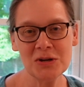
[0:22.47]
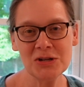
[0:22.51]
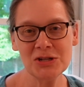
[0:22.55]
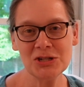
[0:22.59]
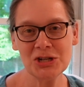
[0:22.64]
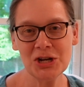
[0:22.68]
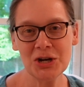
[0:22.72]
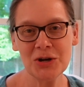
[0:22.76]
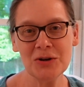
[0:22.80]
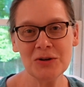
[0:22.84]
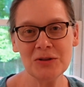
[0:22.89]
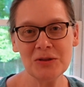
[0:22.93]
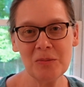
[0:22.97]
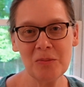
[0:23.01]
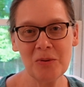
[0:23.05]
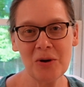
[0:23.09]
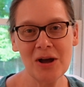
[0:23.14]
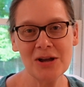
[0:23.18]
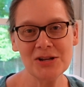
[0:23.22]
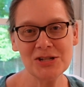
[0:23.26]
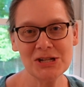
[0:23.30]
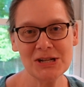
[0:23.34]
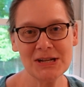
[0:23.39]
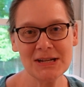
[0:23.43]
sharing the
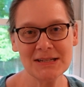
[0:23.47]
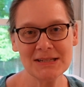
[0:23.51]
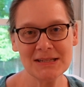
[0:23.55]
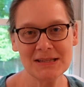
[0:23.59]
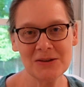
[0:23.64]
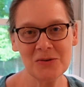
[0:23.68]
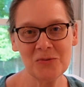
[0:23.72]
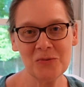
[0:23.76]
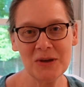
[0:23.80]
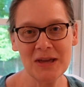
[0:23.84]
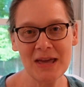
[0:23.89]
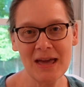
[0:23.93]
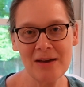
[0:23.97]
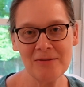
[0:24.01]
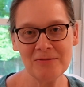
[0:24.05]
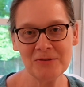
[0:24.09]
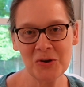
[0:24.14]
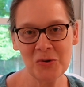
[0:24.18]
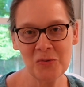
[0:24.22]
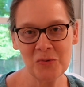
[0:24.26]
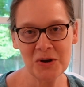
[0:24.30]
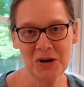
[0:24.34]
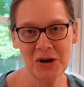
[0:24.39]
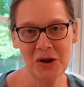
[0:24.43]
projects that we have
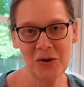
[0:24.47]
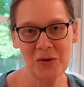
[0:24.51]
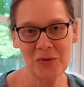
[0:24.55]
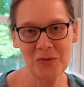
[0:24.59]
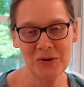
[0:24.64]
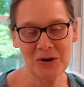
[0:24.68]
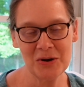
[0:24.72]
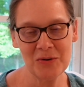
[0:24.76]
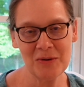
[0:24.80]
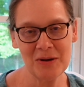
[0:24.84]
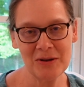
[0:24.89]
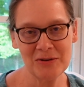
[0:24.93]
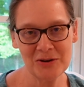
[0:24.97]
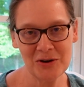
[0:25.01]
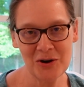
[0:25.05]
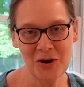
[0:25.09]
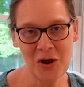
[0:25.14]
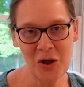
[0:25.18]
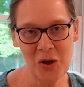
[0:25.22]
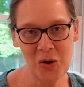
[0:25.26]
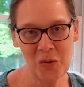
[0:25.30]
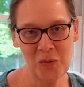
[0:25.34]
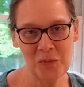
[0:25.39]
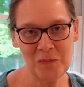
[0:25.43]
going on around our
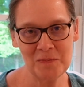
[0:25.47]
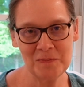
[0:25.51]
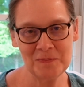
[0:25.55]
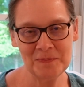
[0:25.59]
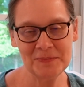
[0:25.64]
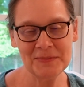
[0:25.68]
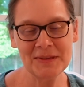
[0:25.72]
home.